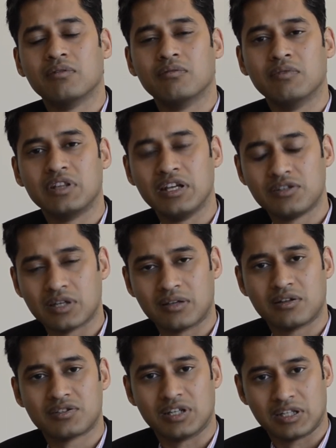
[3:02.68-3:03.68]
with each
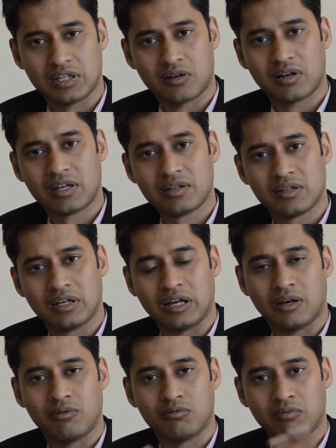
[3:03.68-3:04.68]
other securely
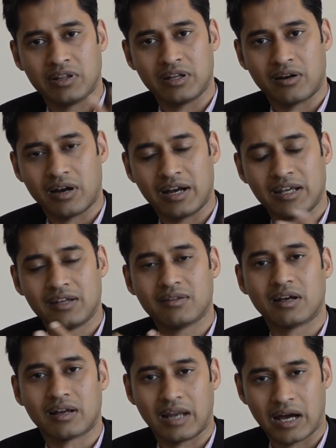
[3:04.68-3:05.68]
when they're running in
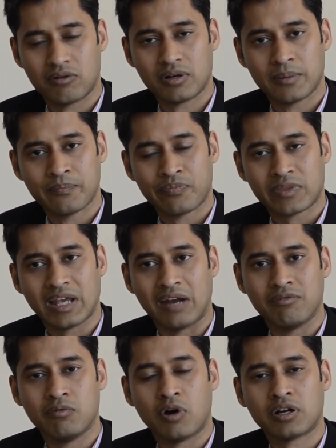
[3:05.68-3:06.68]
the cloud,
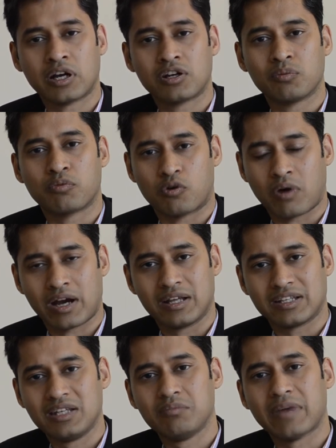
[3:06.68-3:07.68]
and we wanted to provide a
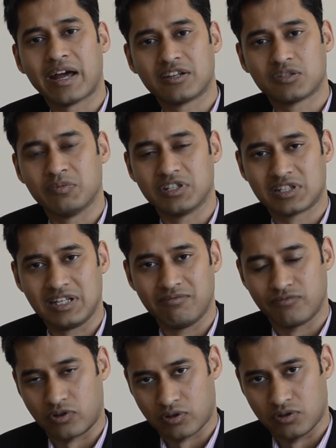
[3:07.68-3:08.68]
key management scheme
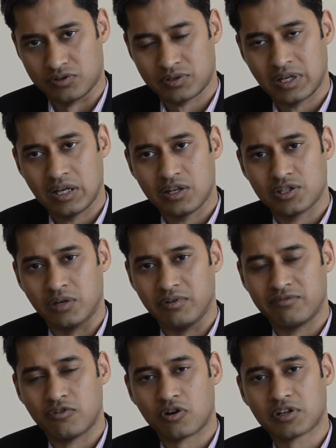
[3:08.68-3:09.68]
for those. So we
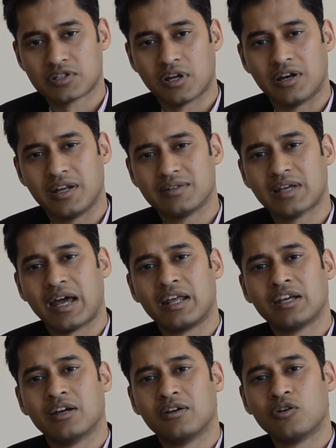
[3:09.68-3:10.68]
focused on
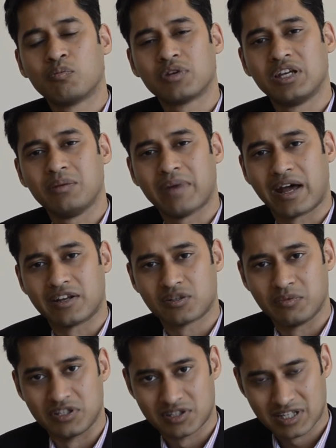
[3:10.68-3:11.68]
designing a group key
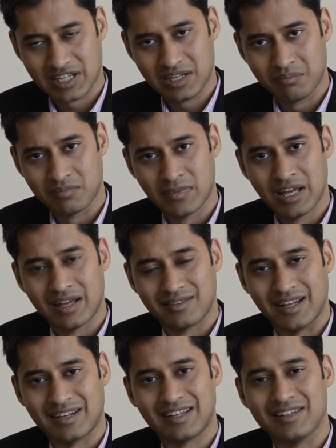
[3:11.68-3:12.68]
management scheme
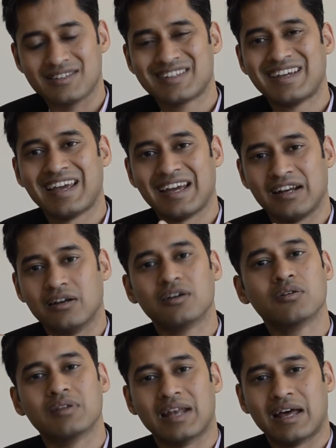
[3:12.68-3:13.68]
that can scale
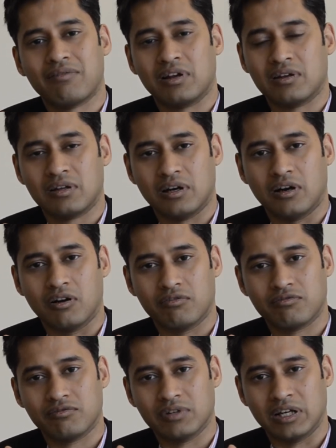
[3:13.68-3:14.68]
to the level
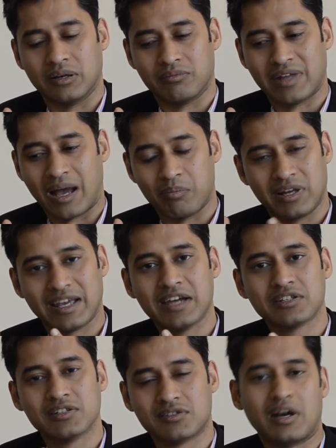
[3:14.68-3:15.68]
of the
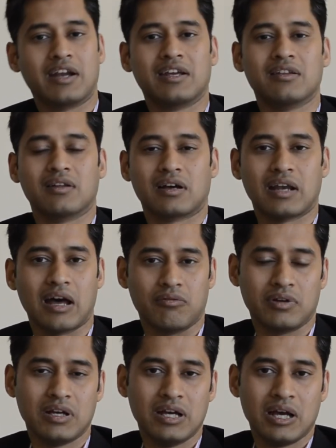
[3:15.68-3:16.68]
applications running in the cloud.
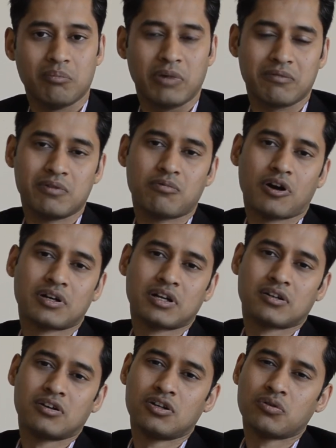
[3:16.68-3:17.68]
But we
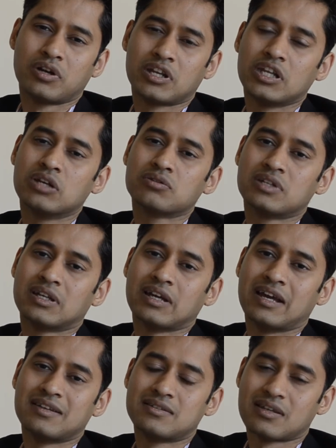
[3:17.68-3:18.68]
wanted to do it using
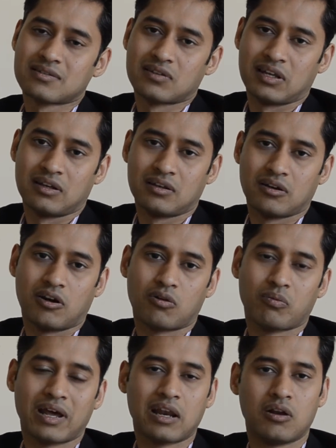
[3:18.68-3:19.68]
existing or
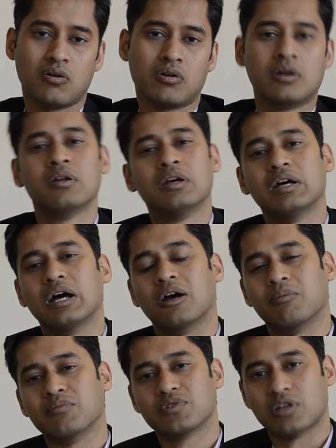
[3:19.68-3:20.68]
well-known
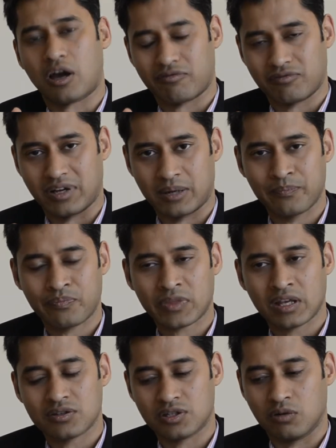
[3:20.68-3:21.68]
software.
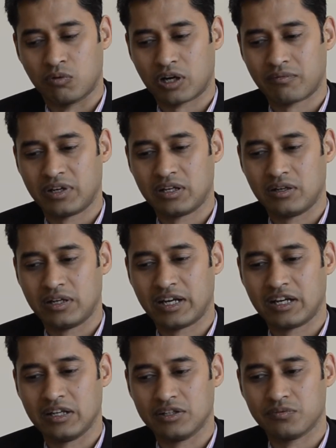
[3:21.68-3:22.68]
So what we
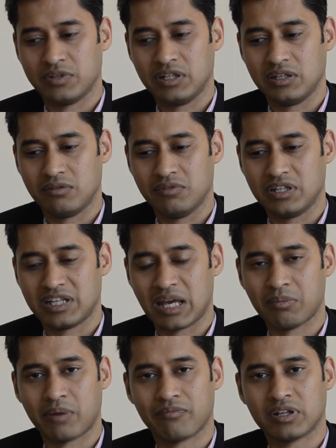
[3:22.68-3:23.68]
did is we
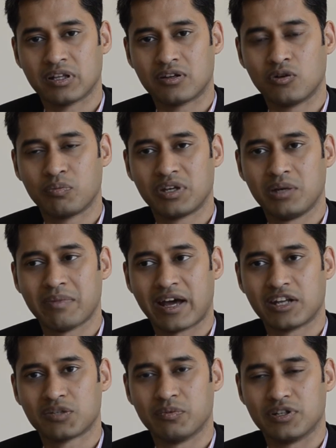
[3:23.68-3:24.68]
came up with a group key
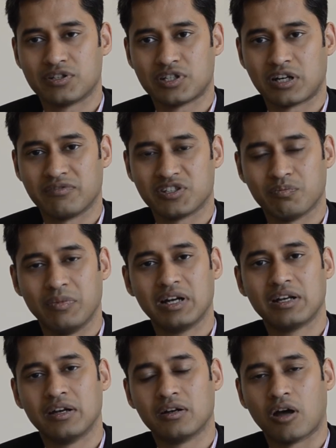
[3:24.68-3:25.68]
management service
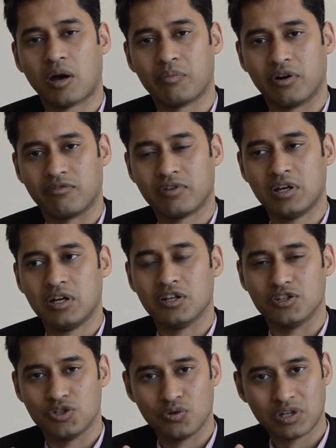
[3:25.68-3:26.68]
built on top of
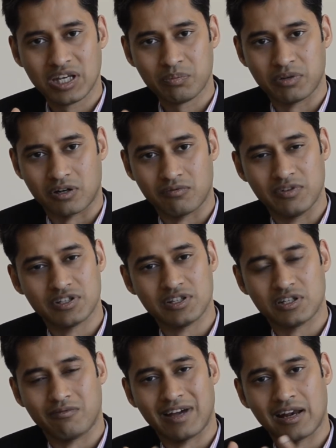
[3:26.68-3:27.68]
Zookeeper, which
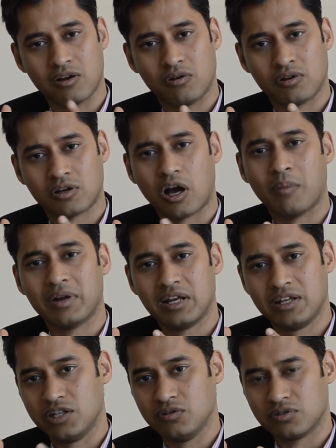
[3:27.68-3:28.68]
is a well-known,
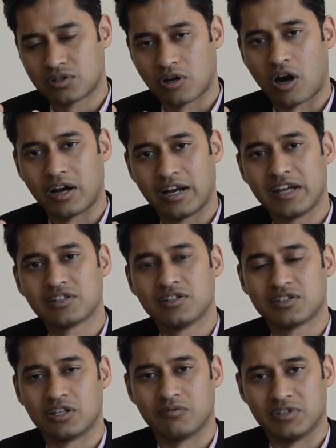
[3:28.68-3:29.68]
commonly used
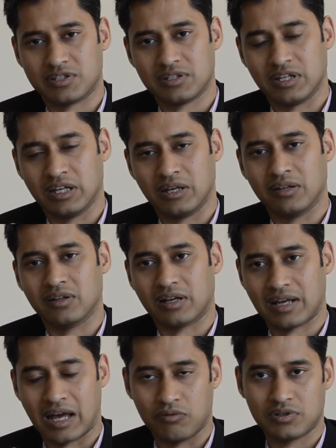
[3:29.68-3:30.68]
coordination service in the
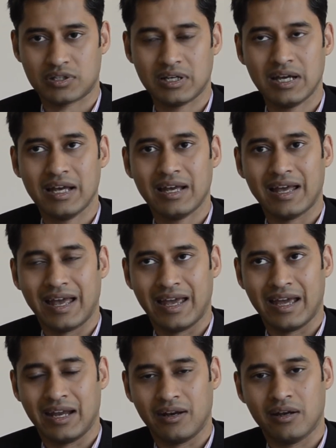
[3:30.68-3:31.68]
clouds.
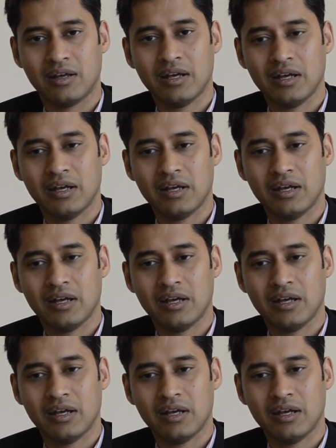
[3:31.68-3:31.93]
And